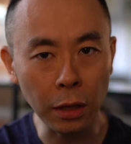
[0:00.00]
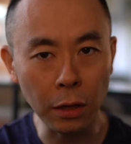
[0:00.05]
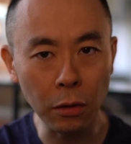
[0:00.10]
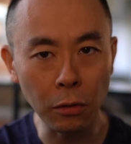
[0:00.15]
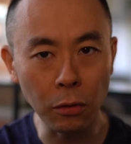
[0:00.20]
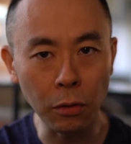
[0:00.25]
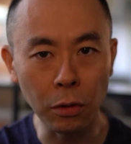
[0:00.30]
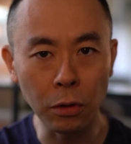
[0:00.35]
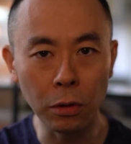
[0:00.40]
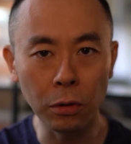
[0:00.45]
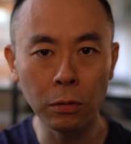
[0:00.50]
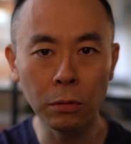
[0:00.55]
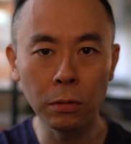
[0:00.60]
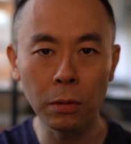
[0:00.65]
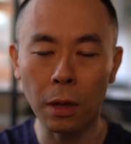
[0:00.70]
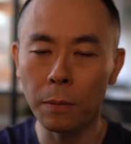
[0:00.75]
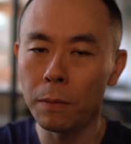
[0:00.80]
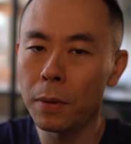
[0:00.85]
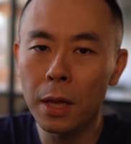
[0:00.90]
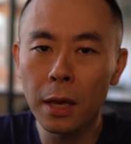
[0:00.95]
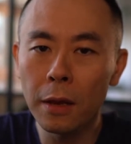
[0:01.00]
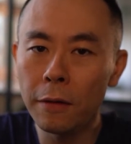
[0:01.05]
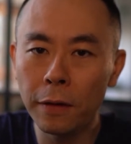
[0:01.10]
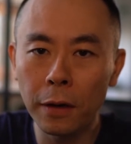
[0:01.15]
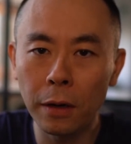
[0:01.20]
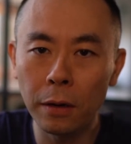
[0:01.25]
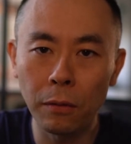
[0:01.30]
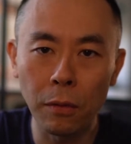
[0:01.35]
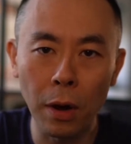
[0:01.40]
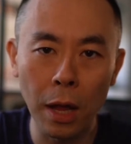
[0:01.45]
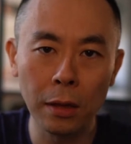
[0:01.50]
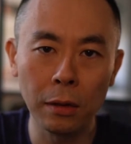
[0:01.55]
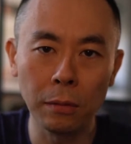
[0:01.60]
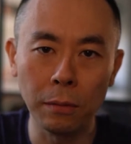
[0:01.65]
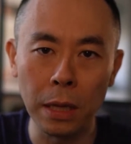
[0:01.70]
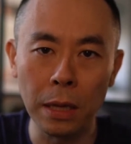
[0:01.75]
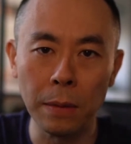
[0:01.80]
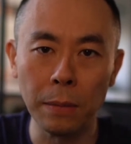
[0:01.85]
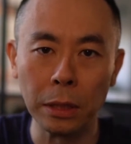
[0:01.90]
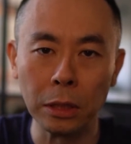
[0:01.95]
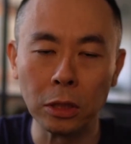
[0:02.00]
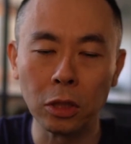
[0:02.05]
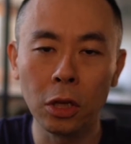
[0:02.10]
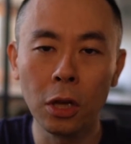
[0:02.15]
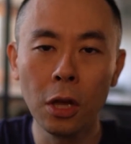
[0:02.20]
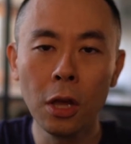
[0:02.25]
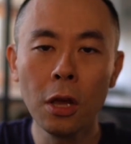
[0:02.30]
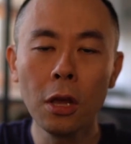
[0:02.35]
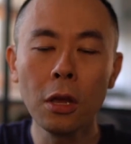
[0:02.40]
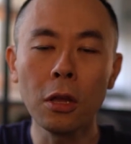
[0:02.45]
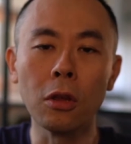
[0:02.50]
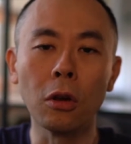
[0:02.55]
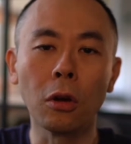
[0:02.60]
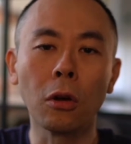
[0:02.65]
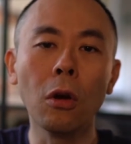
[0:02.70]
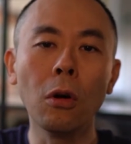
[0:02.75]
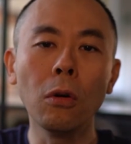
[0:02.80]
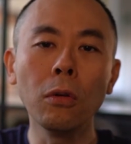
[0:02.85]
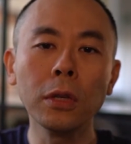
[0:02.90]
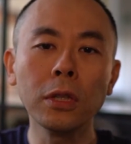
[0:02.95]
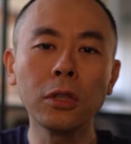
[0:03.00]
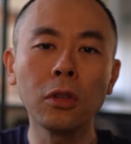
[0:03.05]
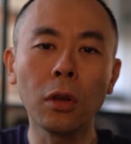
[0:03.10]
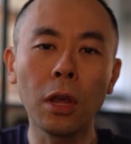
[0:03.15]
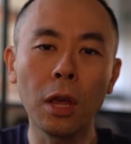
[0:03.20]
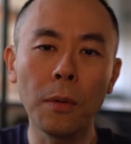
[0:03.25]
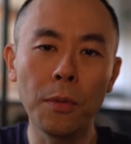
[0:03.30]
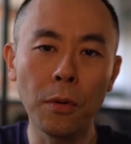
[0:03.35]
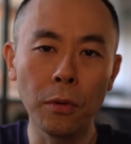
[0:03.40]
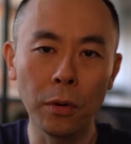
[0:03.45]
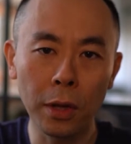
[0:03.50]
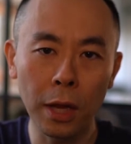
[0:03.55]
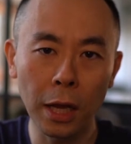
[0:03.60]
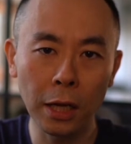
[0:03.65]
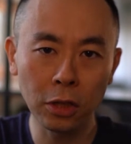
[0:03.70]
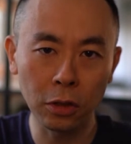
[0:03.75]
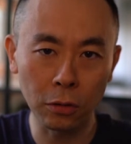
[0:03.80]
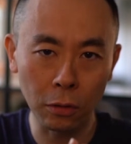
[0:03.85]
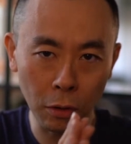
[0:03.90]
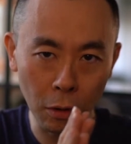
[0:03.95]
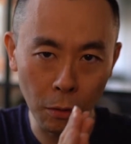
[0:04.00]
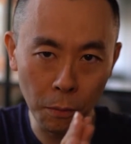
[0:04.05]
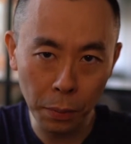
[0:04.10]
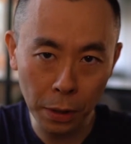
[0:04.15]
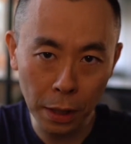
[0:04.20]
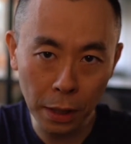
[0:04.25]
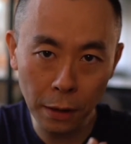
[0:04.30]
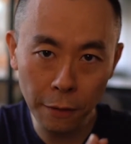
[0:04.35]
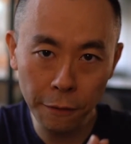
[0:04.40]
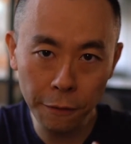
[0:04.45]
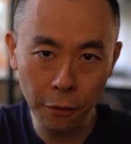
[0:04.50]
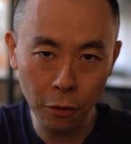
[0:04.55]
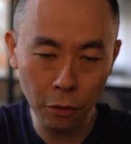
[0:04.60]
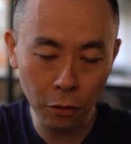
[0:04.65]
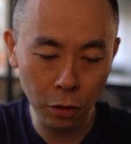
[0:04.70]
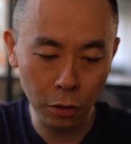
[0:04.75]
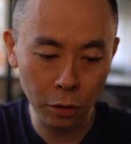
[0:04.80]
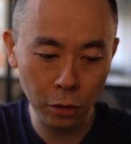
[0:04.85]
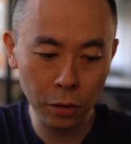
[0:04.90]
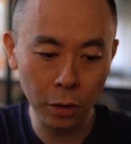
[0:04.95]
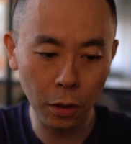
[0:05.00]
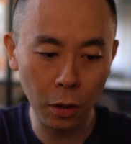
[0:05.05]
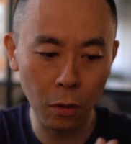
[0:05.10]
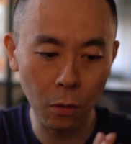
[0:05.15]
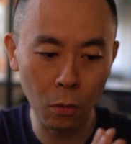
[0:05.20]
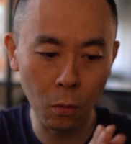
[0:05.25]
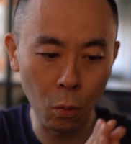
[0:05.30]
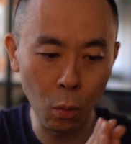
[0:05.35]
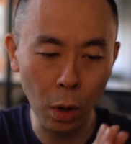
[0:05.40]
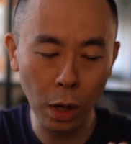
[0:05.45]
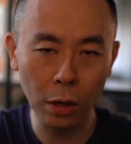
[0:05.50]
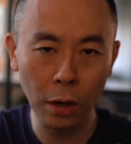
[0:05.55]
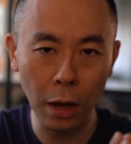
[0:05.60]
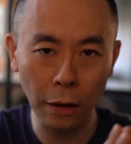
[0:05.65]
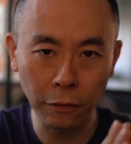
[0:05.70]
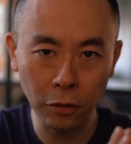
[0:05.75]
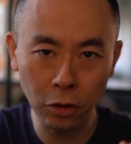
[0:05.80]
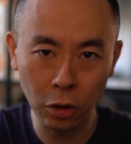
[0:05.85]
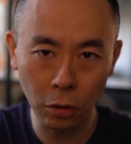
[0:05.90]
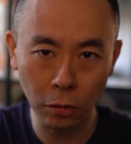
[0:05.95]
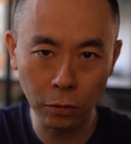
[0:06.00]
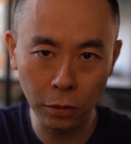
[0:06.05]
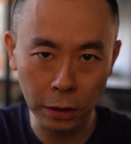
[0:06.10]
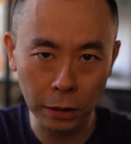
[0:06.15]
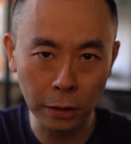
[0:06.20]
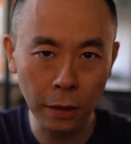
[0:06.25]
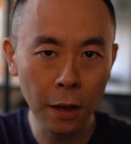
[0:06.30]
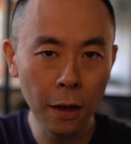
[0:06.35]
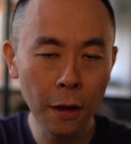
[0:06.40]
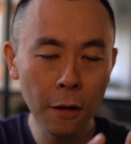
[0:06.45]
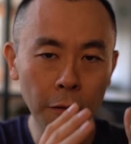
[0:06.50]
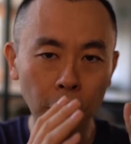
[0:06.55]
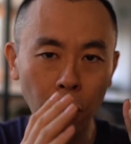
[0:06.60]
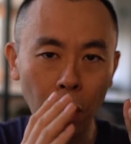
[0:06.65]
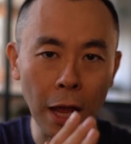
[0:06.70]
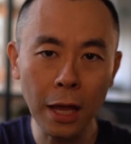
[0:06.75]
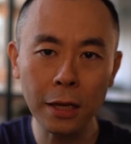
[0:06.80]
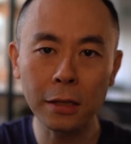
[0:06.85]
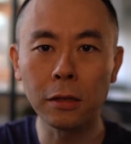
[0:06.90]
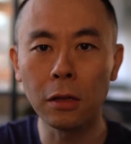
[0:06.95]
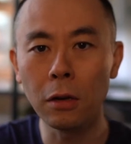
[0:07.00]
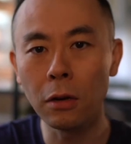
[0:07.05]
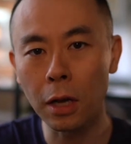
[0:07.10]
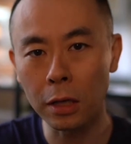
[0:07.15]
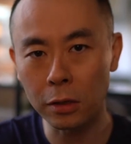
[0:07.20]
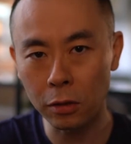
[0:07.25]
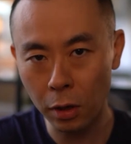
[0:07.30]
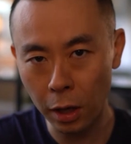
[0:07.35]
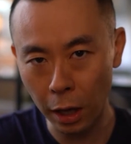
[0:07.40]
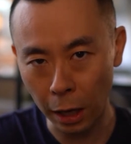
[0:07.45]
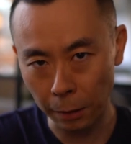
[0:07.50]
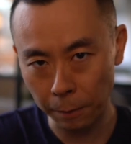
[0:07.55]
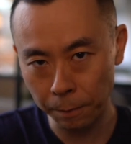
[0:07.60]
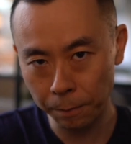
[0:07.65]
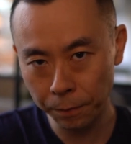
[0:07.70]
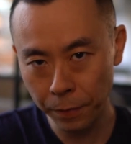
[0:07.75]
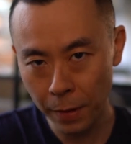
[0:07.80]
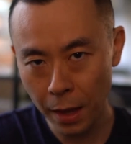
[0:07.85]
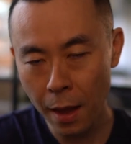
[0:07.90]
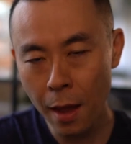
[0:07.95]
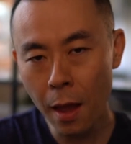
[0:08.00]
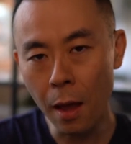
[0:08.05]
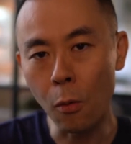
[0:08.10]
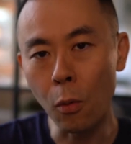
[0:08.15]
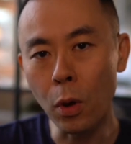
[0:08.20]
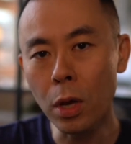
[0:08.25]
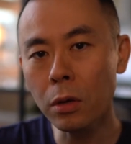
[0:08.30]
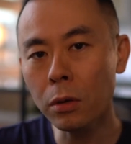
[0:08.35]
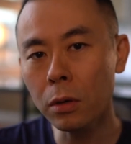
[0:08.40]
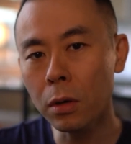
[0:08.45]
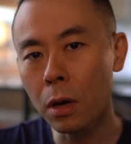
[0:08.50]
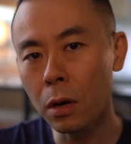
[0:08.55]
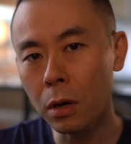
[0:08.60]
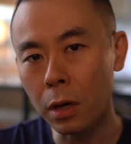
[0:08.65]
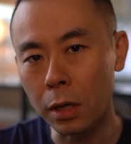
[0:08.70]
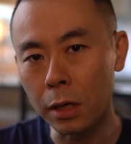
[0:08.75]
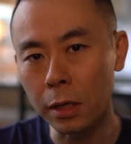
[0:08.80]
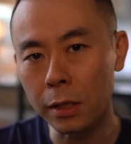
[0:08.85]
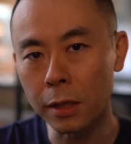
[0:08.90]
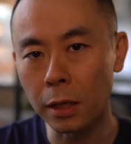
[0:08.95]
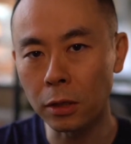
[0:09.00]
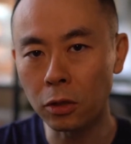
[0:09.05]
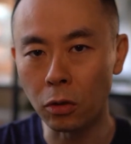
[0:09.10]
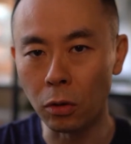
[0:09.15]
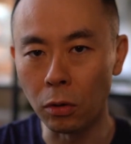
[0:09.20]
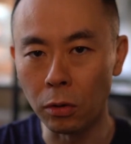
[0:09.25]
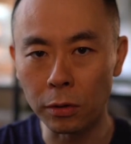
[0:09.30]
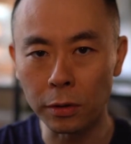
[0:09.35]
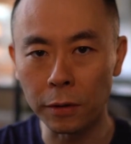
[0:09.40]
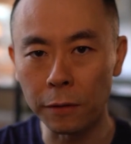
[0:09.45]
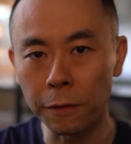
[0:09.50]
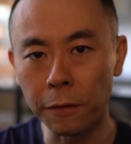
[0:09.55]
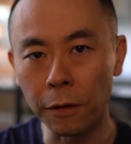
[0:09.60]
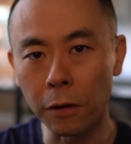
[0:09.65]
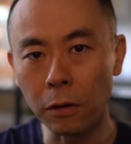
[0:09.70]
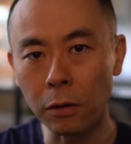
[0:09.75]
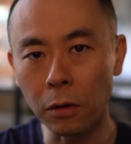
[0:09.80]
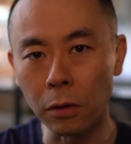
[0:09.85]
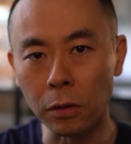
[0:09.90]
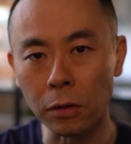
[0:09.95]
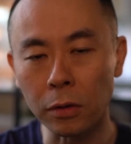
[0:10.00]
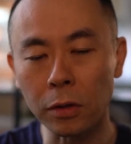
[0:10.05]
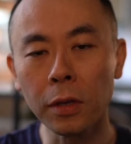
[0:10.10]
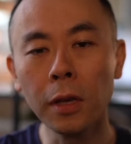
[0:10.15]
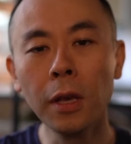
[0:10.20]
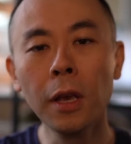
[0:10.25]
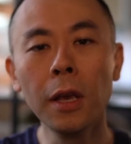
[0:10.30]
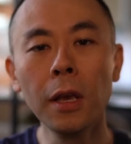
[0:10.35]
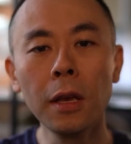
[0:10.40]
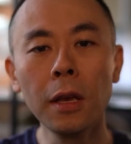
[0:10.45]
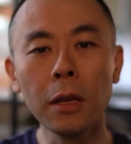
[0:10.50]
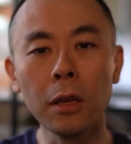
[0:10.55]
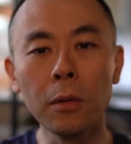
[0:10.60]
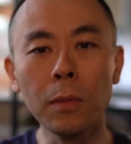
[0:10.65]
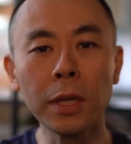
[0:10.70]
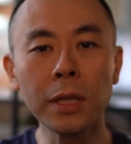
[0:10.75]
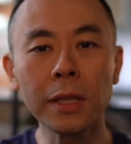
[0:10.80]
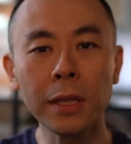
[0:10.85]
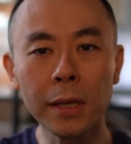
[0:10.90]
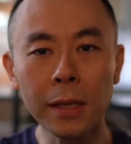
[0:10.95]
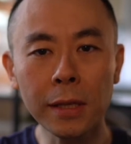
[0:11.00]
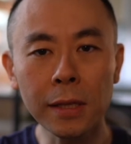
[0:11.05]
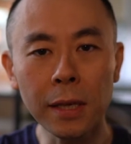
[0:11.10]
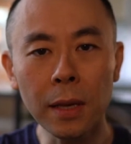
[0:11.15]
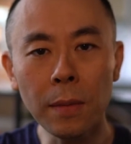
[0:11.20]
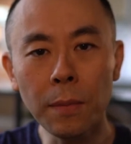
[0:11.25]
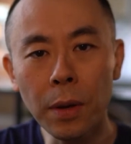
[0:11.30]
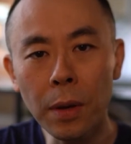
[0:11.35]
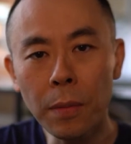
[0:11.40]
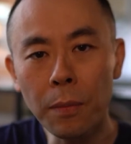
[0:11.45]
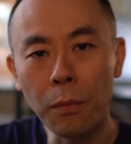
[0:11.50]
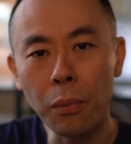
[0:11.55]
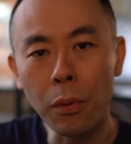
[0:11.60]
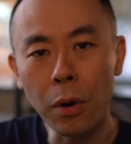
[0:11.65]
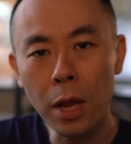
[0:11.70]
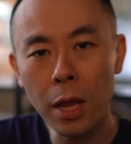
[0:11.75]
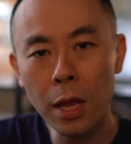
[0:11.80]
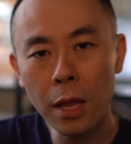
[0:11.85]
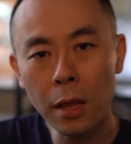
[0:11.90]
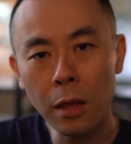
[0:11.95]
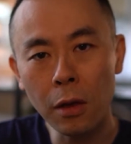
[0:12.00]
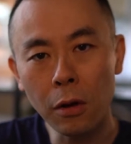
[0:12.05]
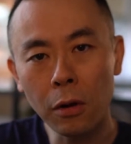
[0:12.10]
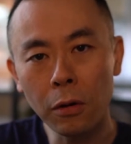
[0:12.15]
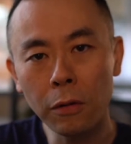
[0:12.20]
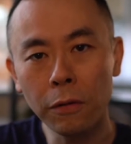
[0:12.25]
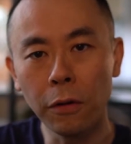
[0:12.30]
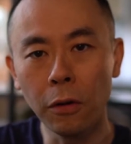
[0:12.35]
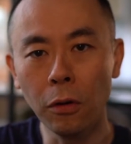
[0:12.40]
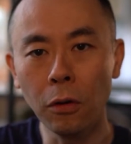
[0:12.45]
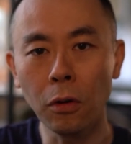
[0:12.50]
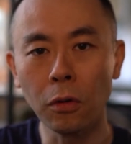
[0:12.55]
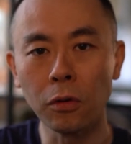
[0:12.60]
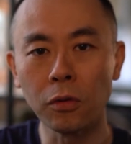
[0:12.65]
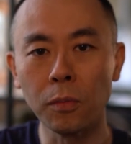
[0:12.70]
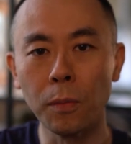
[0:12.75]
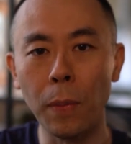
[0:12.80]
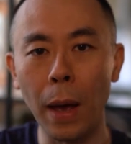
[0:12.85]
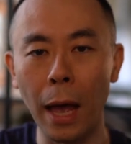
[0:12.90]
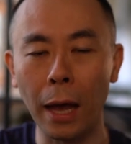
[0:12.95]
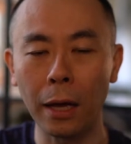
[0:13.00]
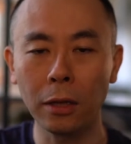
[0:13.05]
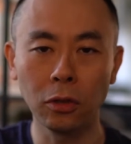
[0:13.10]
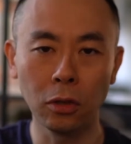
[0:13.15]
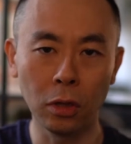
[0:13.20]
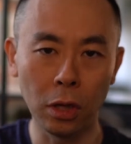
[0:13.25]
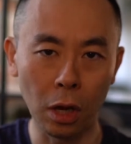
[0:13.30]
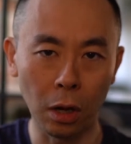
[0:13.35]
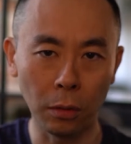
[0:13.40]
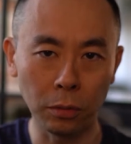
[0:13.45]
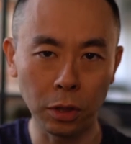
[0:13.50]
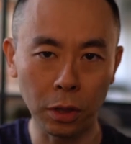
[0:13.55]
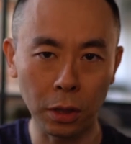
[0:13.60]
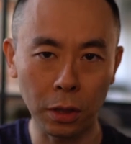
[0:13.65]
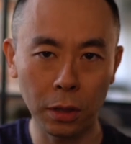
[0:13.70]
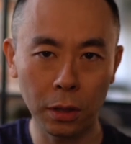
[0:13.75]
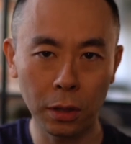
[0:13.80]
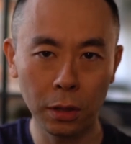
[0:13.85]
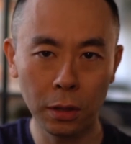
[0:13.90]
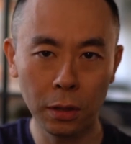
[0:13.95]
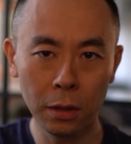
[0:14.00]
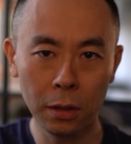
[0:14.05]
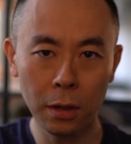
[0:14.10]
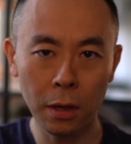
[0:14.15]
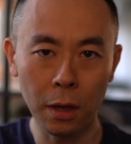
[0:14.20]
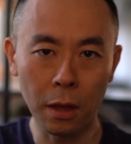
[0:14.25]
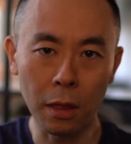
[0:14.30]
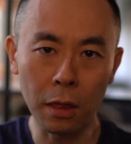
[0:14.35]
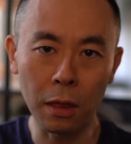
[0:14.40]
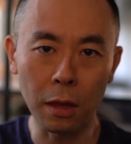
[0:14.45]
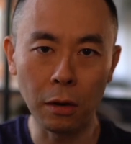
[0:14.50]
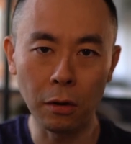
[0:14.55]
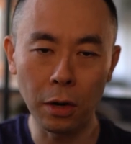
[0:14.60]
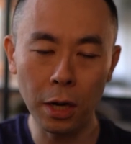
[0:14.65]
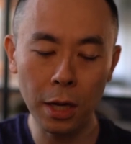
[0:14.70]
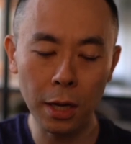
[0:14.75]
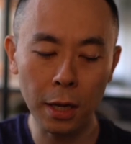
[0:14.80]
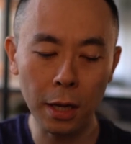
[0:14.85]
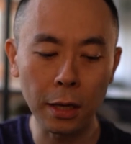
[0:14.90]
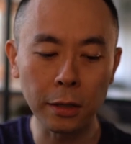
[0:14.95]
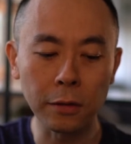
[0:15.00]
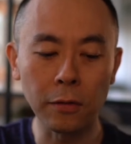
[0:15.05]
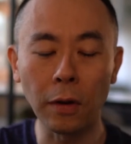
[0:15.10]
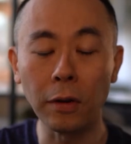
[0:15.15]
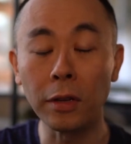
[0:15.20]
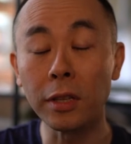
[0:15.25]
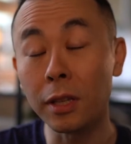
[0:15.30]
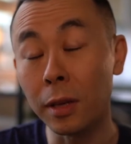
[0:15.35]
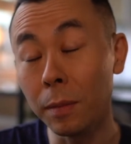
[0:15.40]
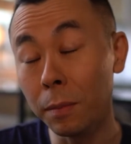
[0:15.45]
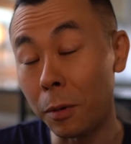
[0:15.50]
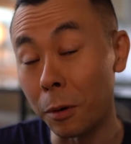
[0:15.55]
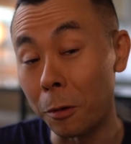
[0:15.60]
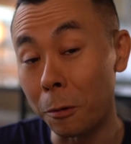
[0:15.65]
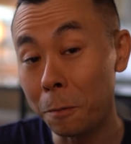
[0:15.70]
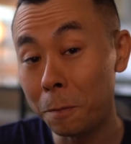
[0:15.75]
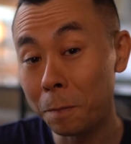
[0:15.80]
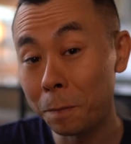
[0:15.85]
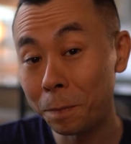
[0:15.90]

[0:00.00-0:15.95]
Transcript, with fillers: in your room, it could be even a random image. Your goal is to keep your attention completely focused on what you have chosen for as long as you can. And when you notice that you're losing focus, you must simply bring your focus back to the object. In theory, it is very simple.